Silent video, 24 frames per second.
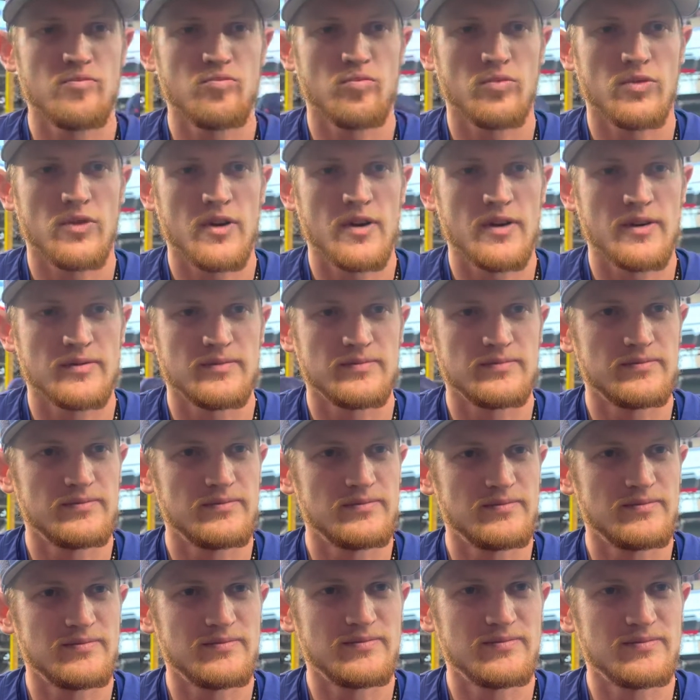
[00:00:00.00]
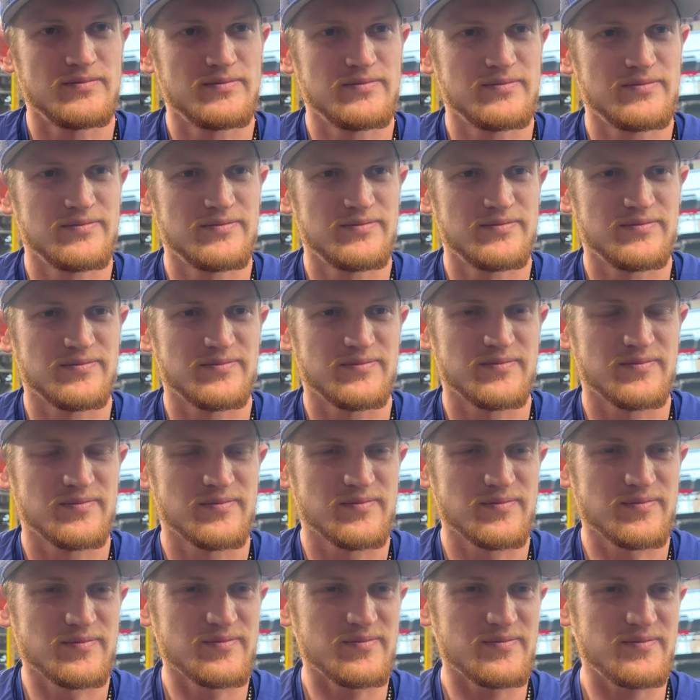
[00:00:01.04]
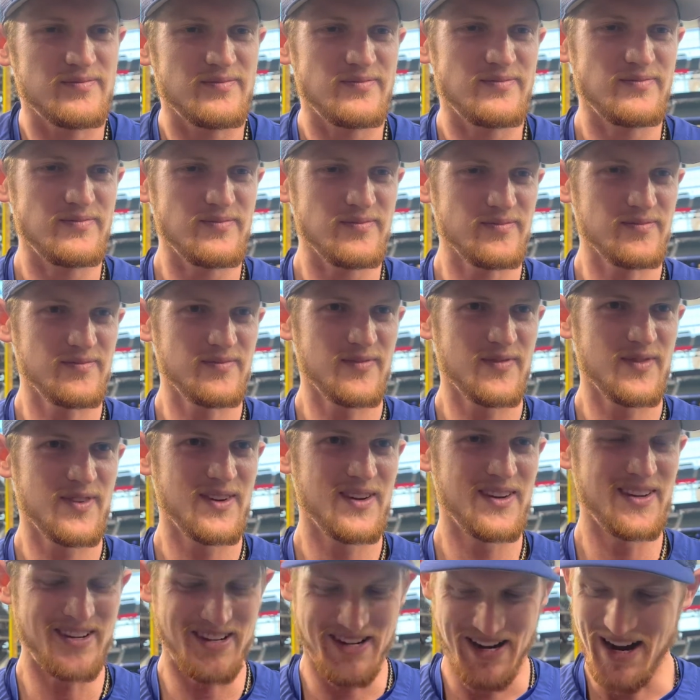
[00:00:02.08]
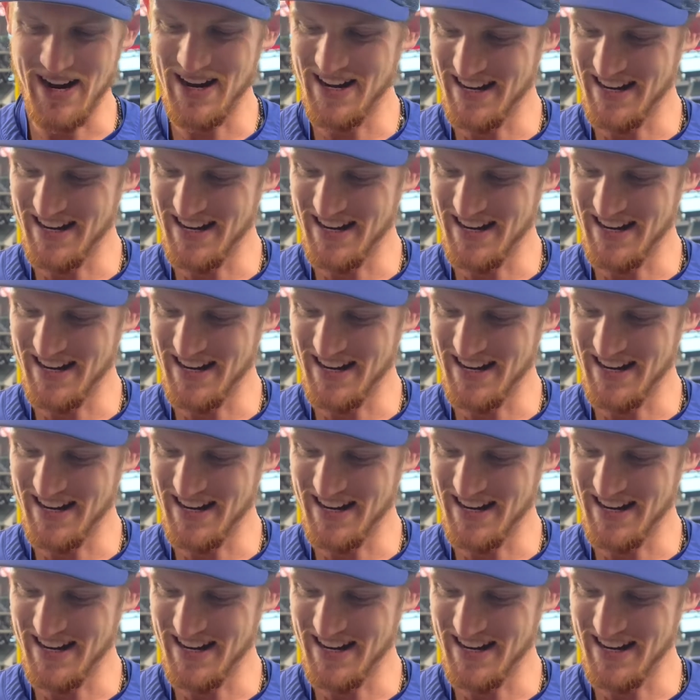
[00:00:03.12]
All right, Sam, so you're in the big leagues now, you're back.